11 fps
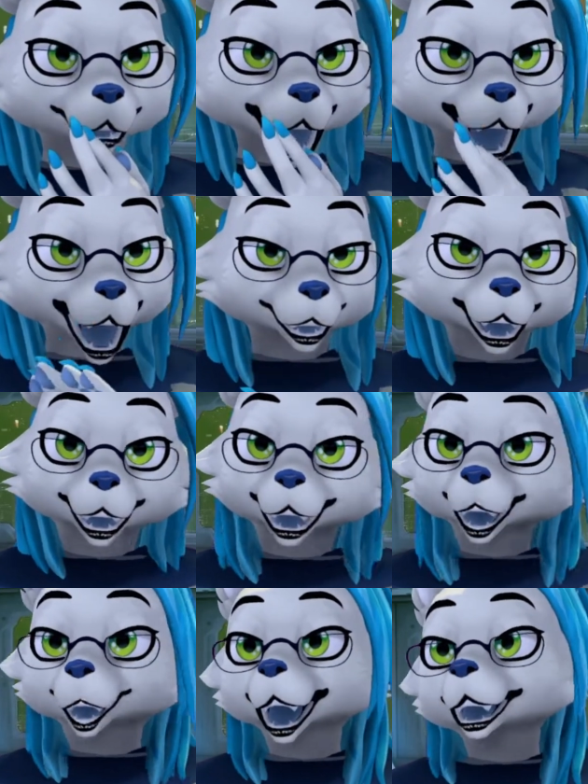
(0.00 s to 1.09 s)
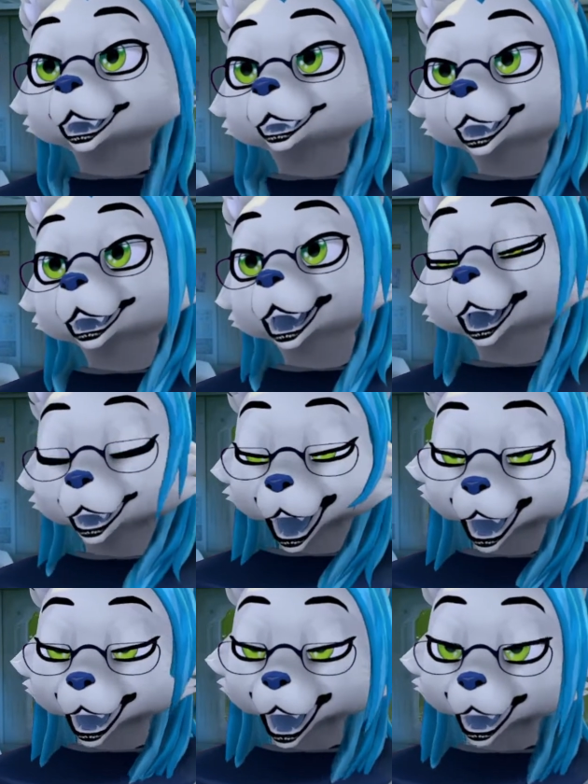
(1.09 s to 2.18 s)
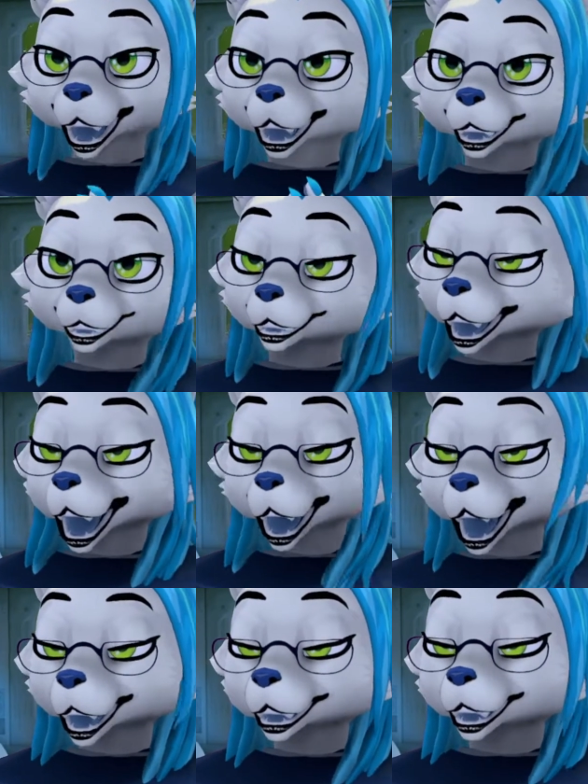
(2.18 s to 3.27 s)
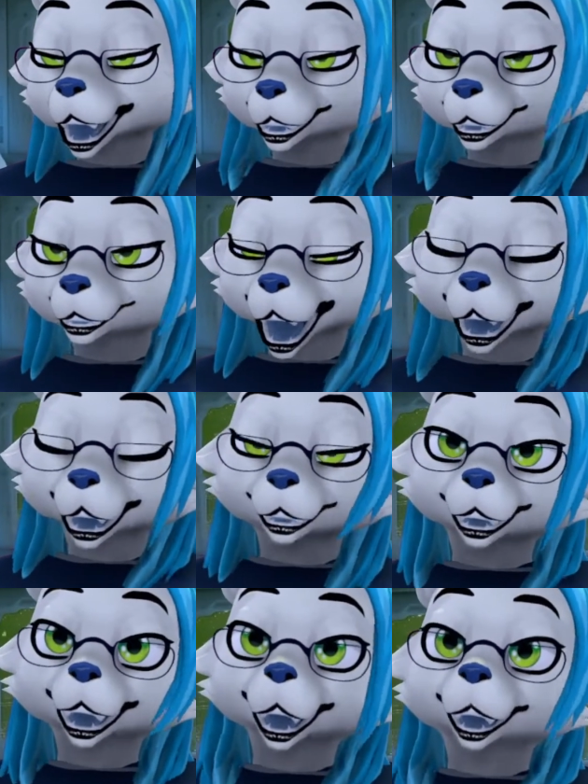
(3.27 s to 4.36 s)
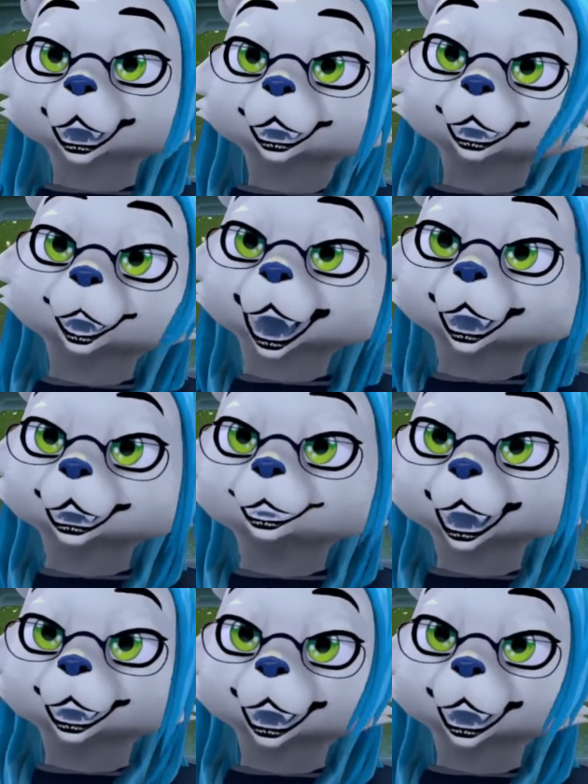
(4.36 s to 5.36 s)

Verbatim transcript: I really hope I haven't peaked my microphone. I haven't checked what my balances are yet since I put it in the new position.